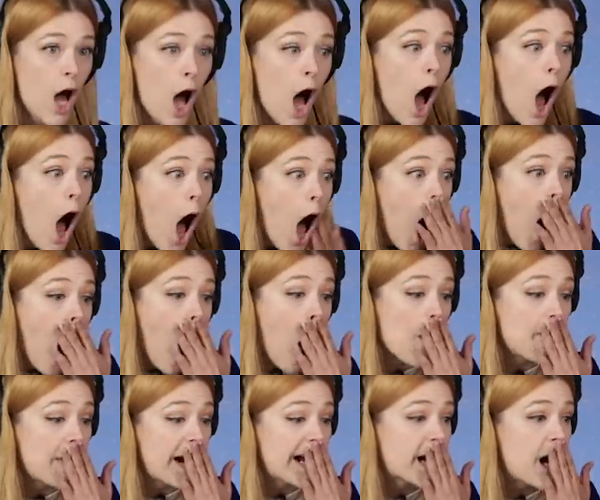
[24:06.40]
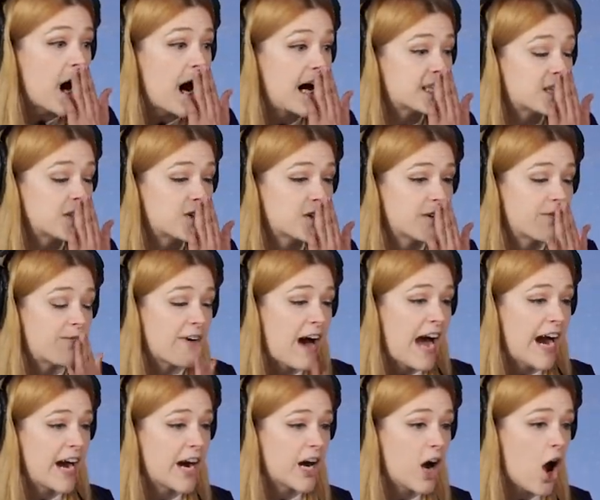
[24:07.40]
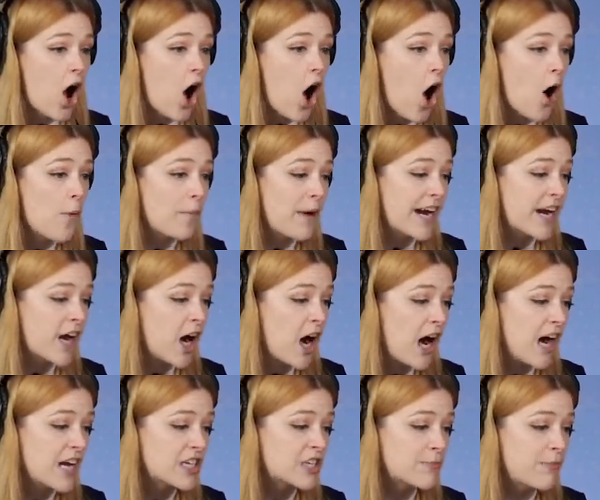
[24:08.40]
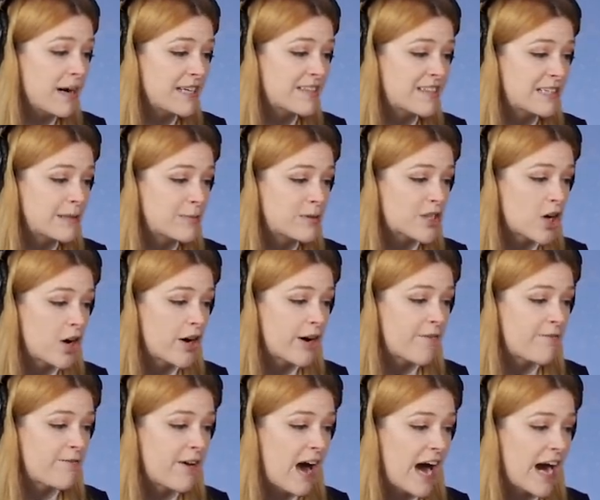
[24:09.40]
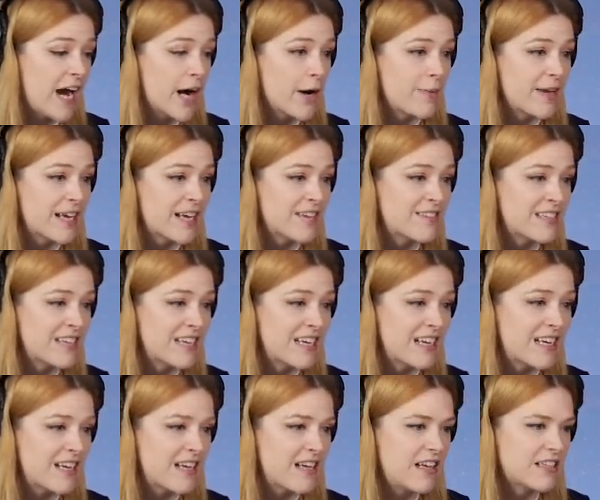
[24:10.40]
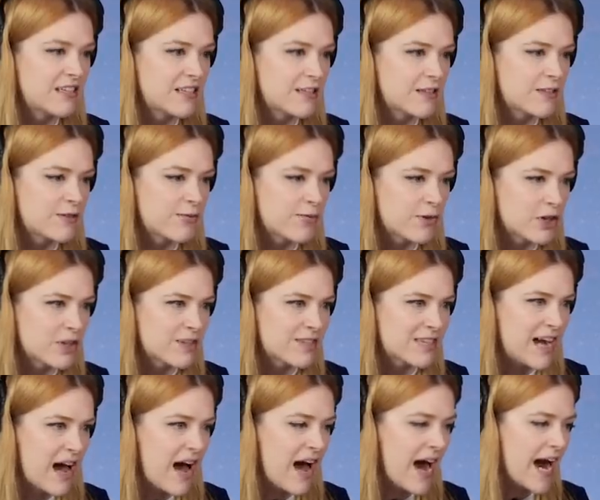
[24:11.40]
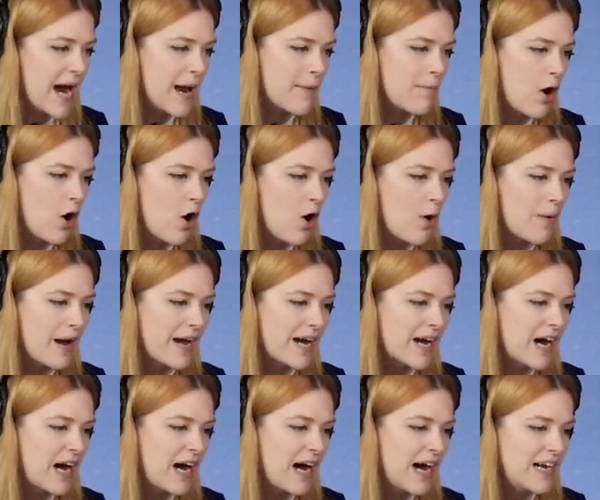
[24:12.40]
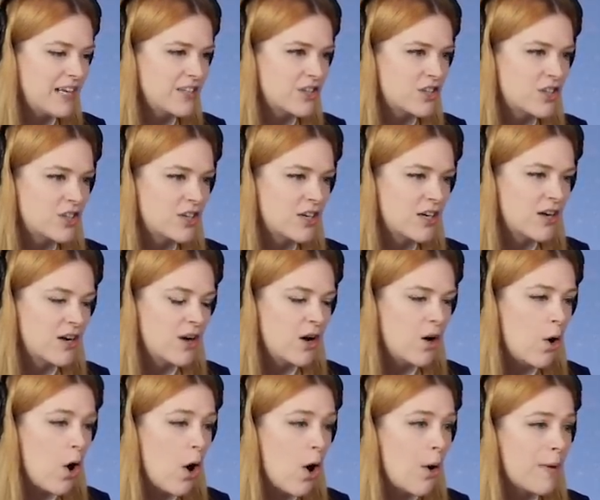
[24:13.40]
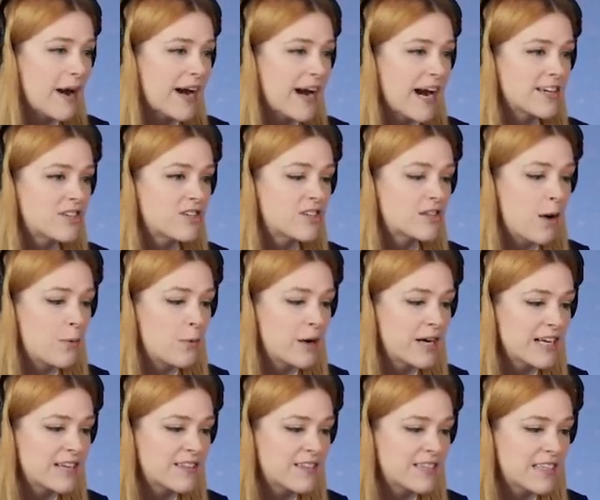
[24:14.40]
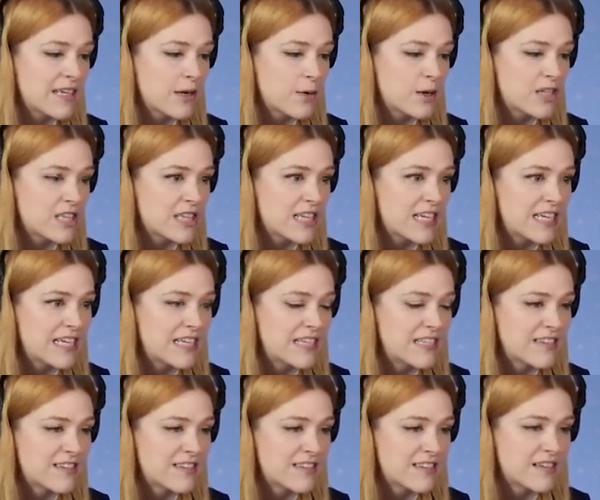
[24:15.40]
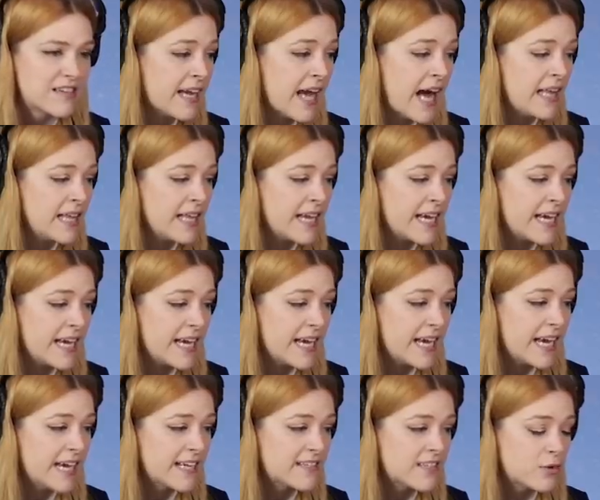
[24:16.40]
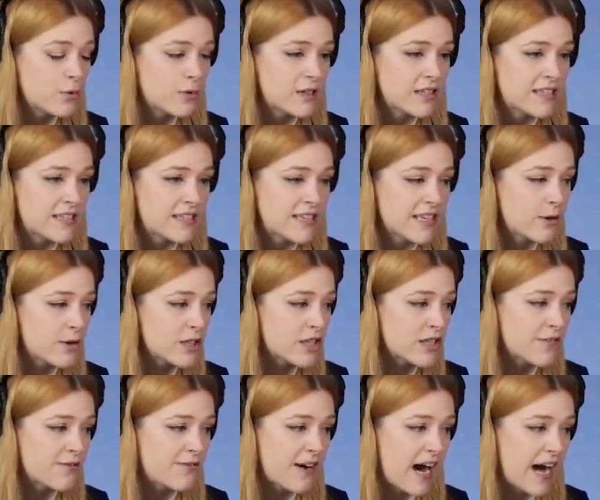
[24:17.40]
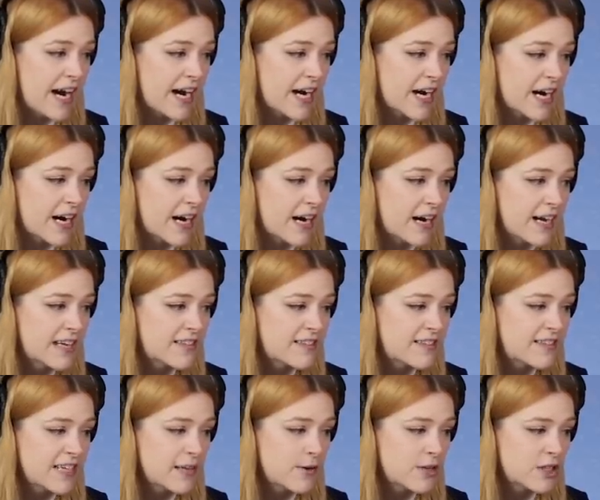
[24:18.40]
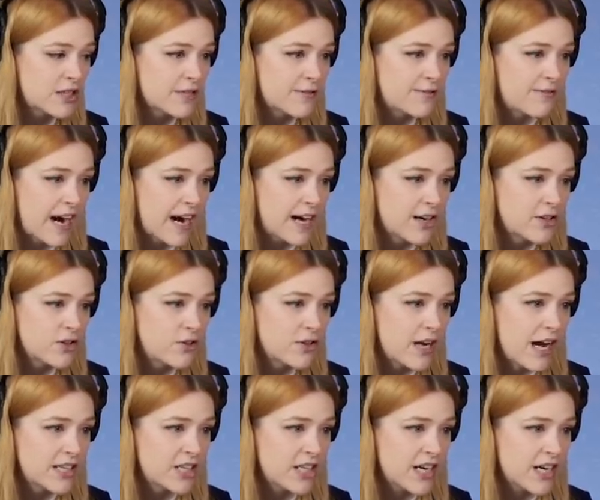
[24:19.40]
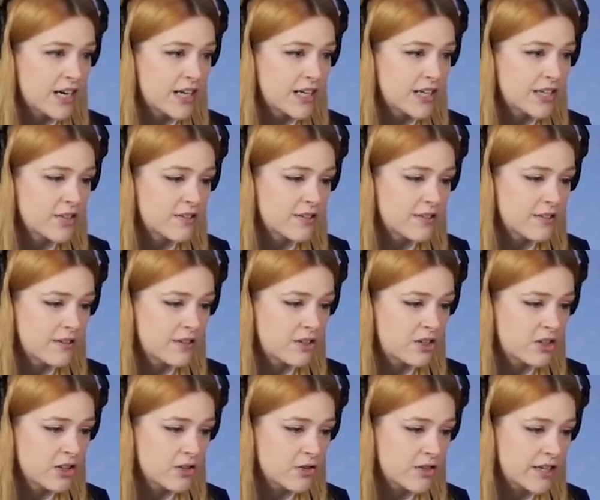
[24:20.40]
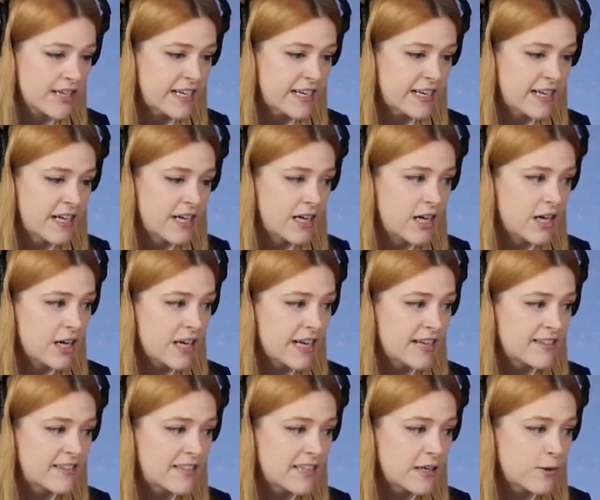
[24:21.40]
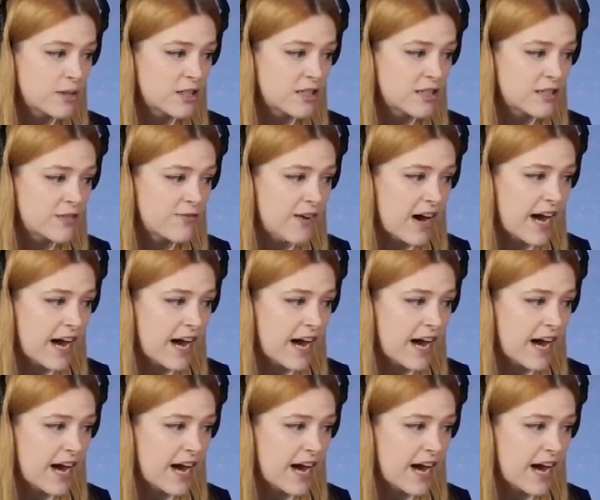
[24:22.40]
oh my gosh, there's a fire. Oh my gosh, my sim started a fire because he is this first time. Oh my gosh. Oh my gosh, someone extinguish this. Kelly, extinguish the fire. Extinguish the fire. Do not check on your children extinguish this